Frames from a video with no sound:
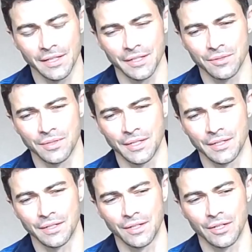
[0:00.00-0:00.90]
like you
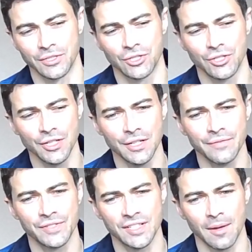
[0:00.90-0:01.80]
can achieve
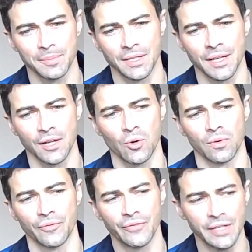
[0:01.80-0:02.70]
something or
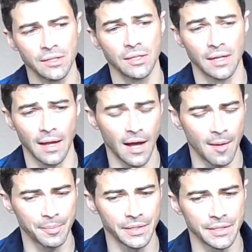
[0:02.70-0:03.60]
feel
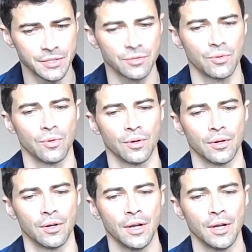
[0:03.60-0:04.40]
accomplished or